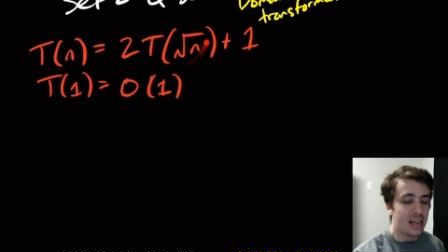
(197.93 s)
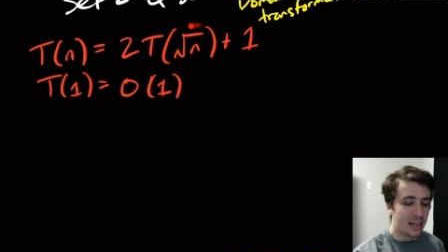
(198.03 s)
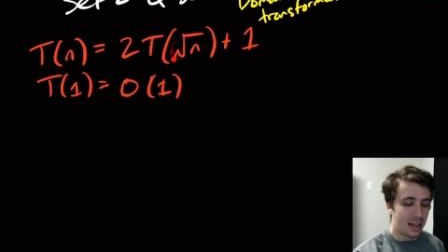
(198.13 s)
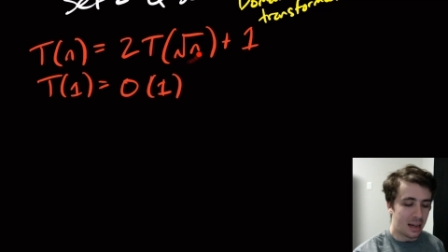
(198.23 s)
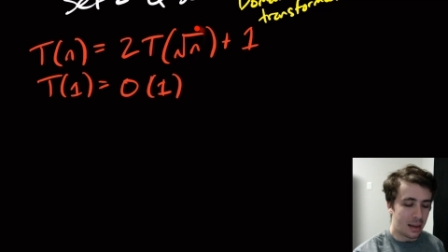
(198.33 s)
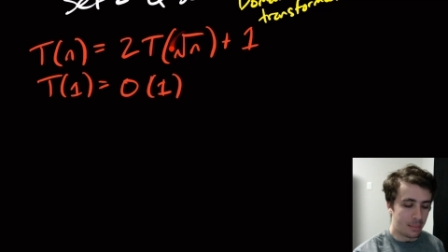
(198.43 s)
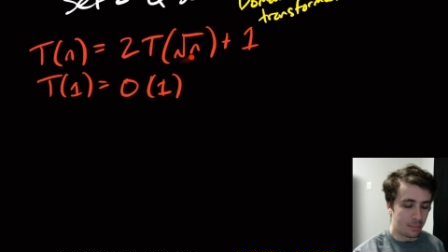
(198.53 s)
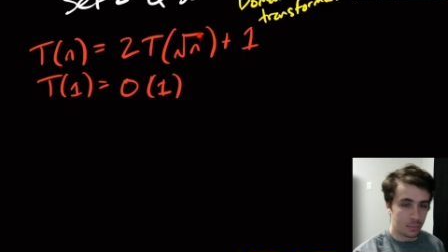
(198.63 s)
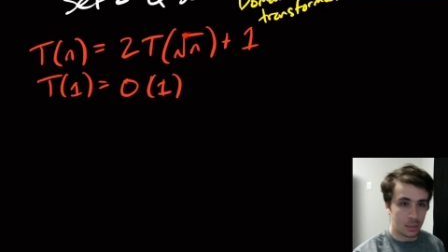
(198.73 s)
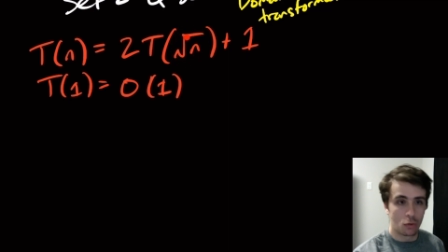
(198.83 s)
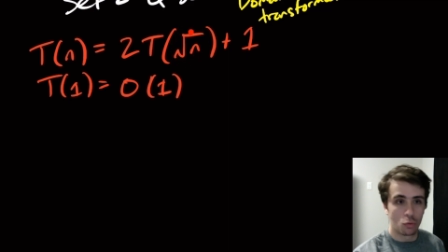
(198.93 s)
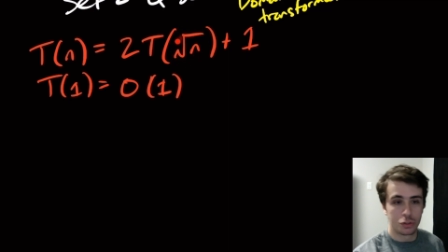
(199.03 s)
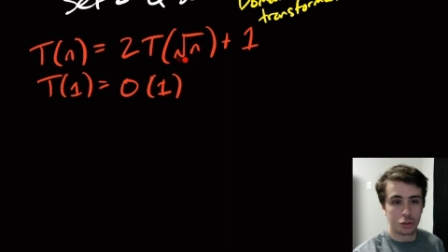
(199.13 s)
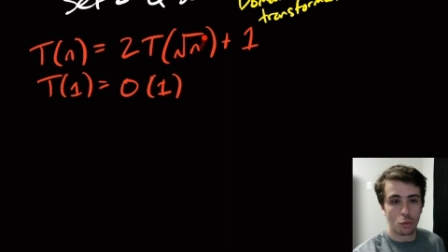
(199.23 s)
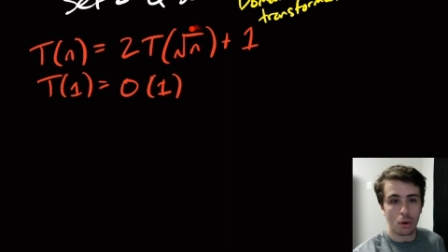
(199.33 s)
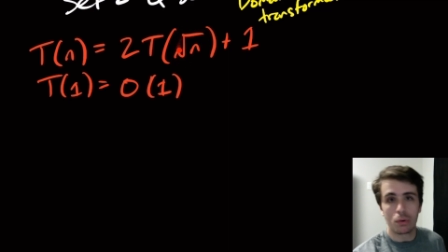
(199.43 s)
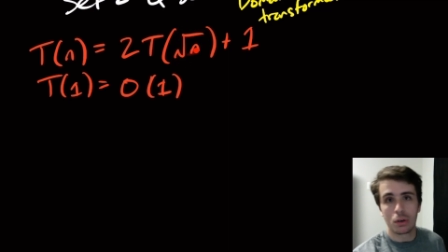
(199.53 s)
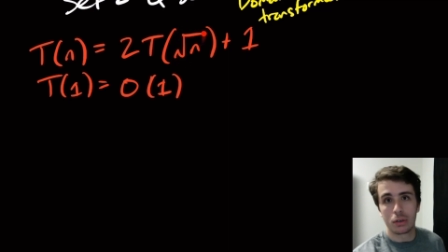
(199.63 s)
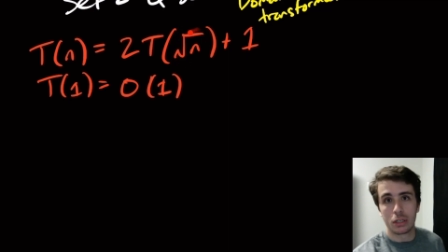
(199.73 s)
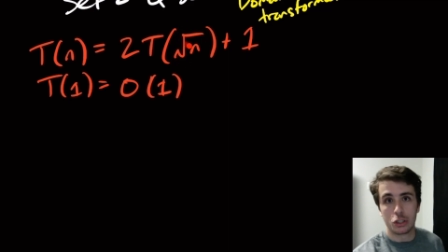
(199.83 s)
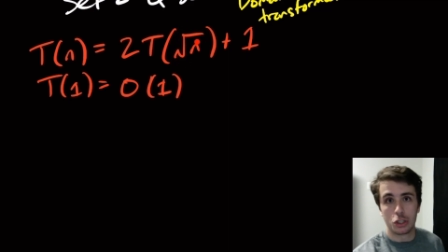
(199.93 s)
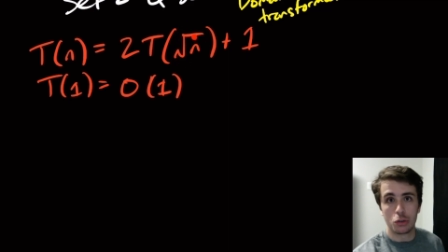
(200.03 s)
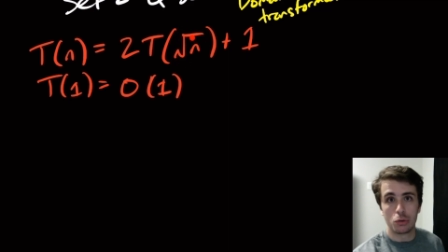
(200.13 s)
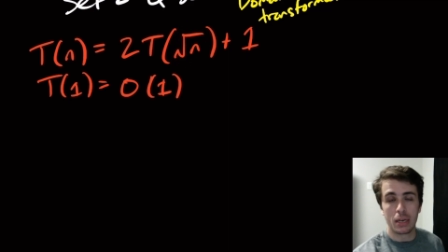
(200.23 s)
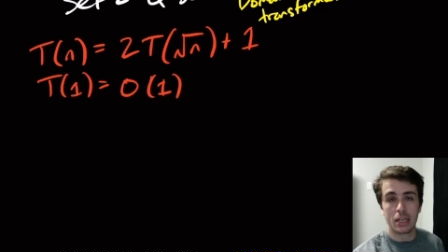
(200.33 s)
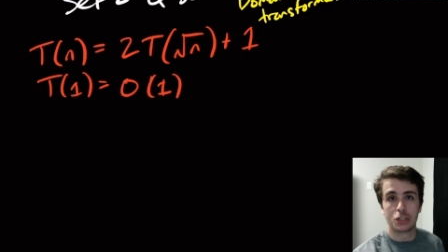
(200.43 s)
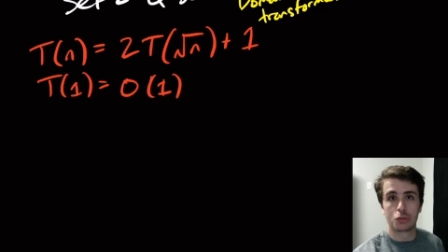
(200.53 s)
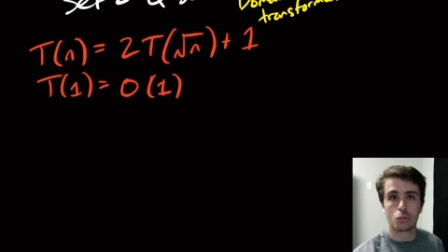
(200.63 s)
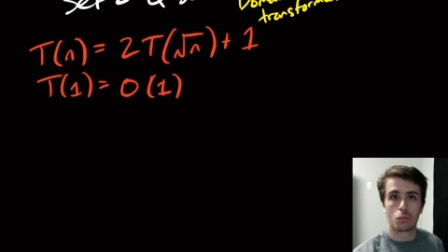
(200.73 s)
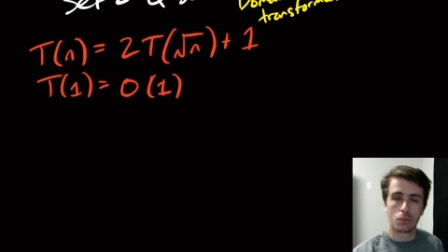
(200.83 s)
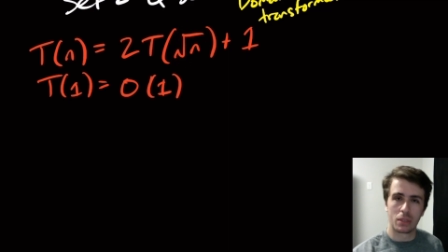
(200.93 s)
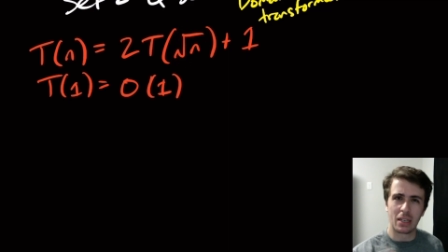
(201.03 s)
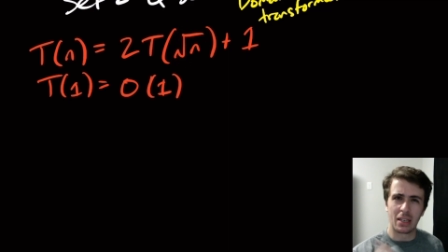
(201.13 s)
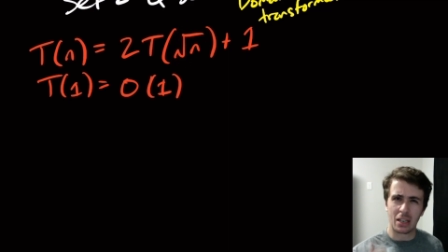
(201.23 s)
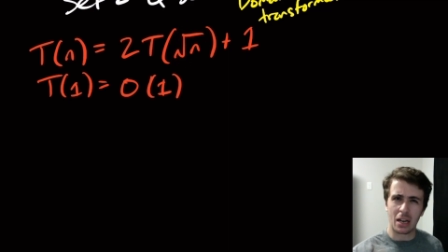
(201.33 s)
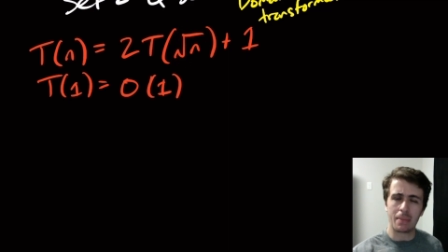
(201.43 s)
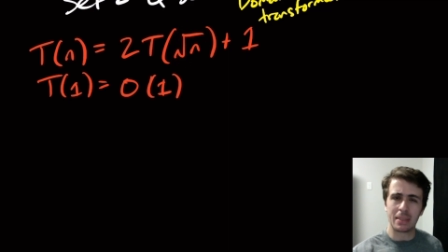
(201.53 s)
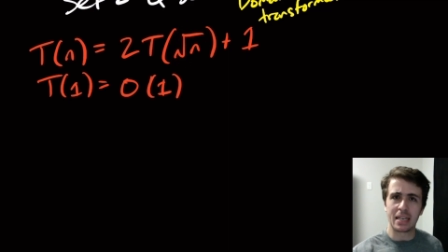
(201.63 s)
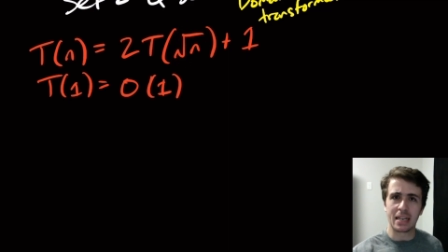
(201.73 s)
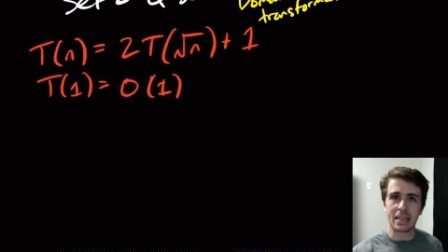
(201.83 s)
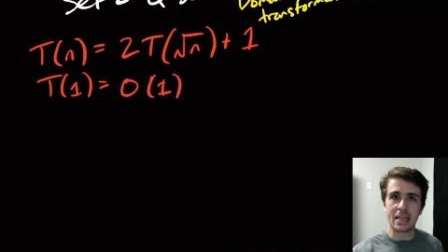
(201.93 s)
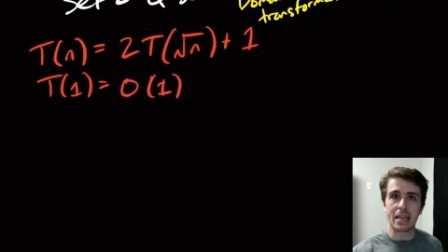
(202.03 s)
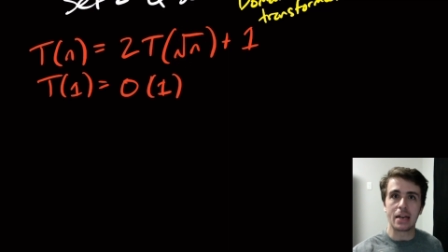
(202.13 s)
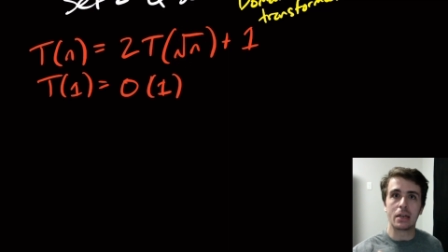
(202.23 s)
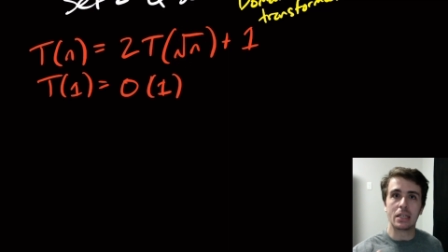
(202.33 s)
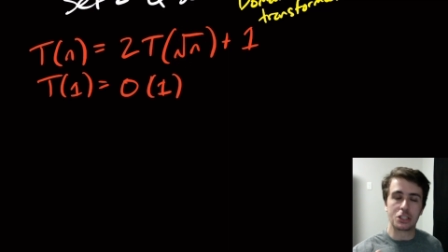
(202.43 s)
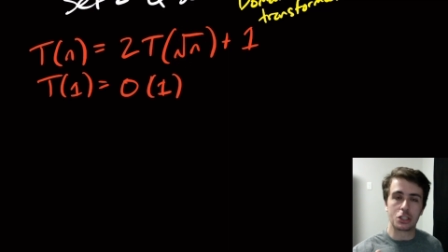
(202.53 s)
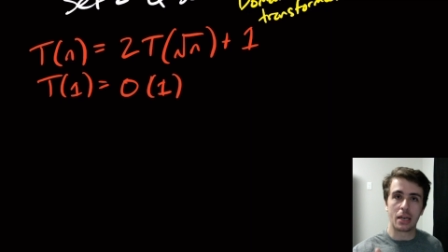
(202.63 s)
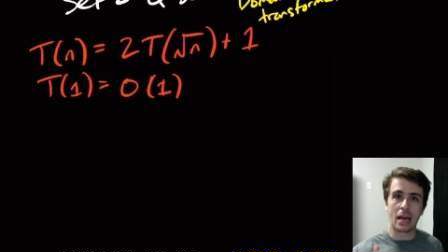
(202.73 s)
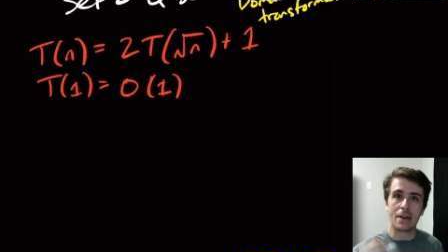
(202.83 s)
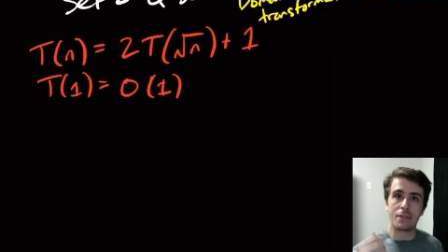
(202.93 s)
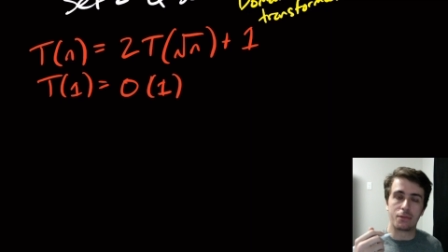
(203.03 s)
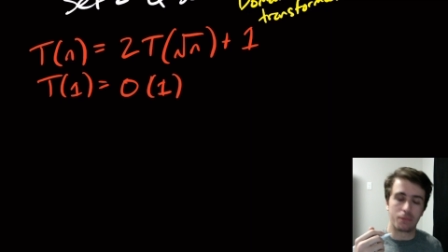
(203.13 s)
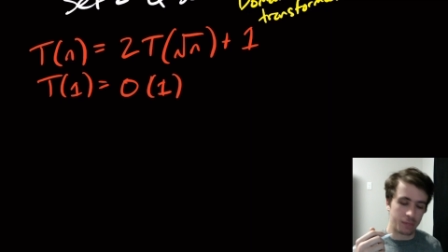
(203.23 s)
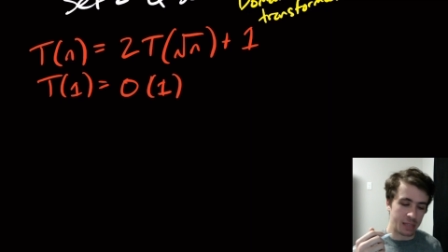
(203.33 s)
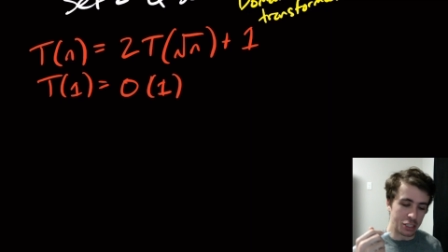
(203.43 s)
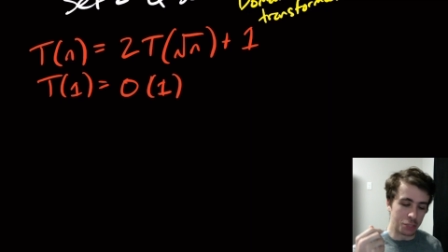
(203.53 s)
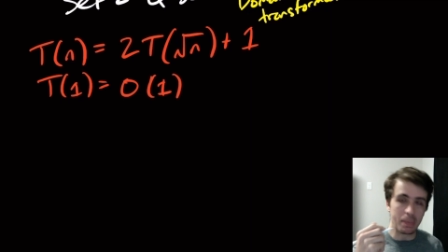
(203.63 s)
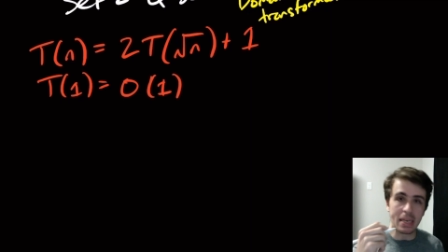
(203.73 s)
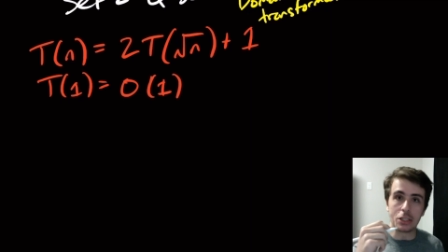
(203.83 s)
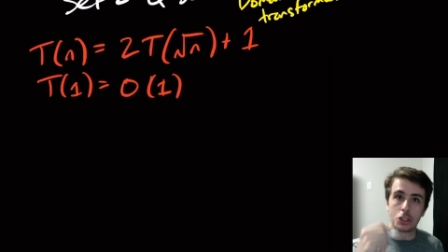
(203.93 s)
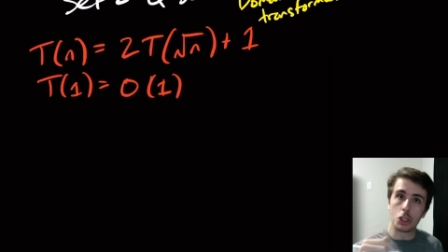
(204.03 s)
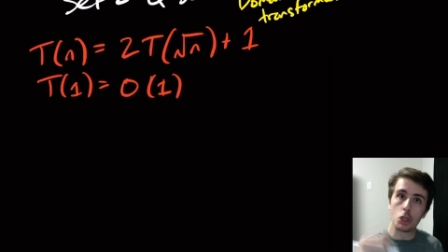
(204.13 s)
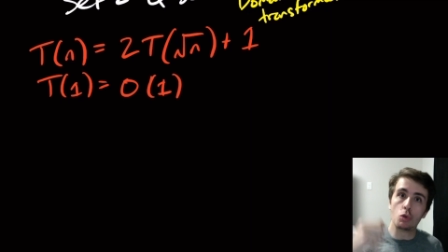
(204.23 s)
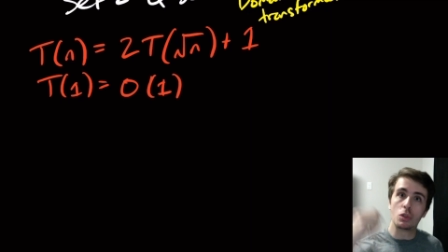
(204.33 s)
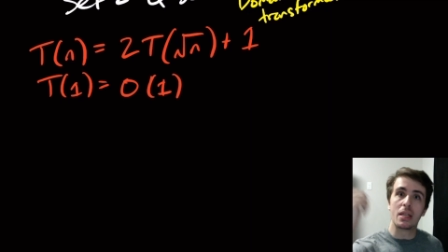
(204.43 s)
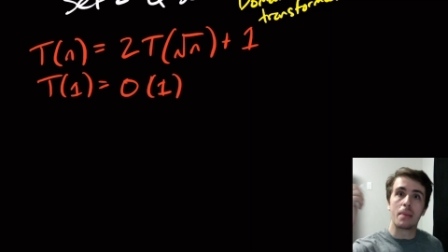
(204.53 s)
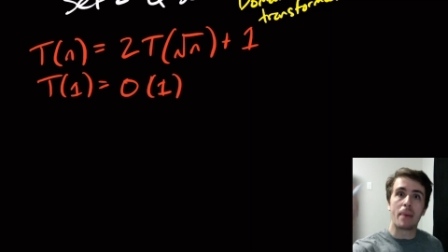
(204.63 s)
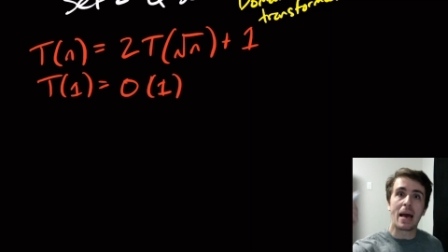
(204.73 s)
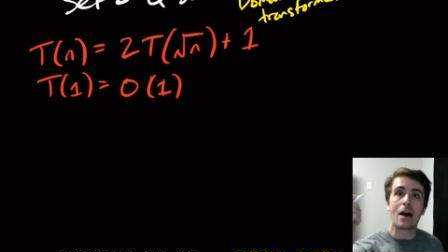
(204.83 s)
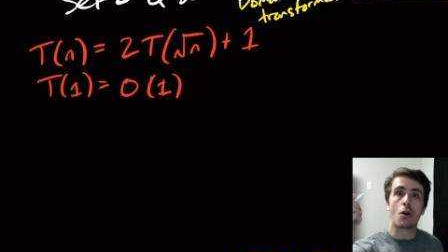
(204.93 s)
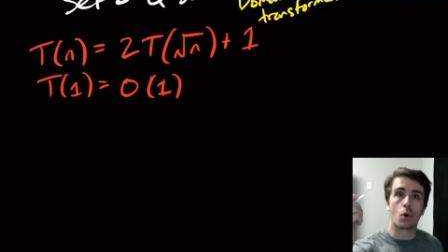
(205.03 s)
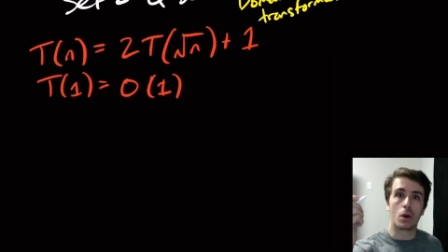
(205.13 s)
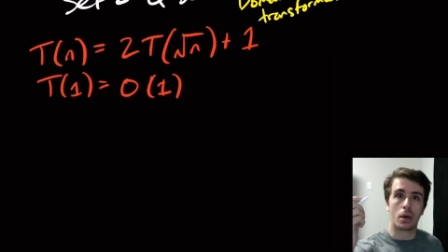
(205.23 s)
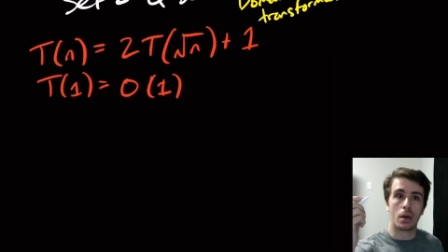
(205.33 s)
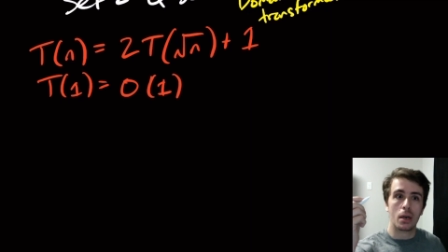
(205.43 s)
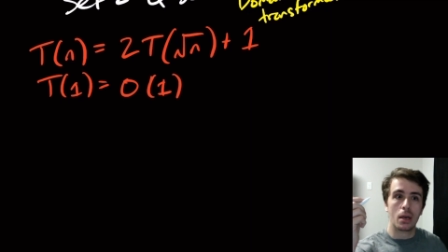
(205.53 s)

Um, so what we're going to do is the common technique here is to have this be 2 to the power